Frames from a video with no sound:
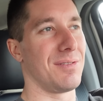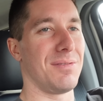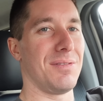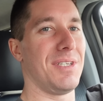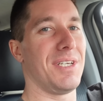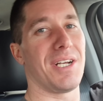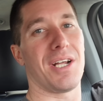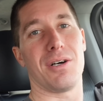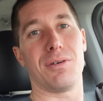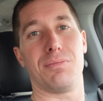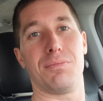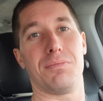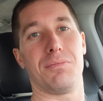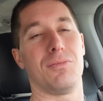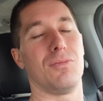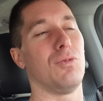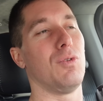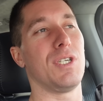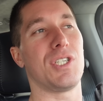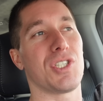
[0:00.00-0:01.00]
you know,
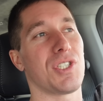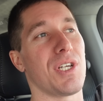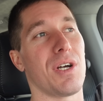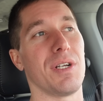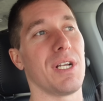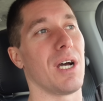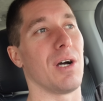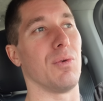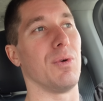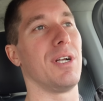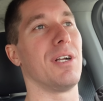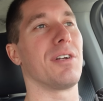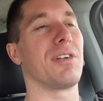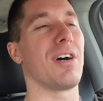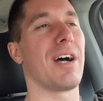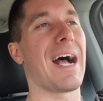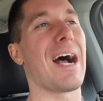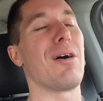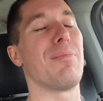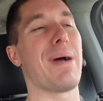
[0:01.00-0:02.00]
we just don't know. We don't
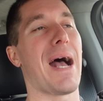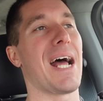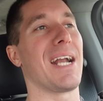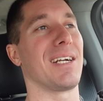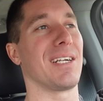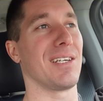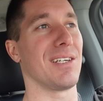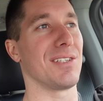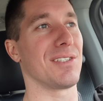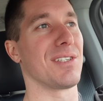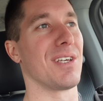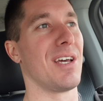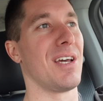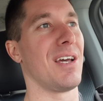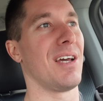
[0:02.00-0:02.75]
know how bad it is.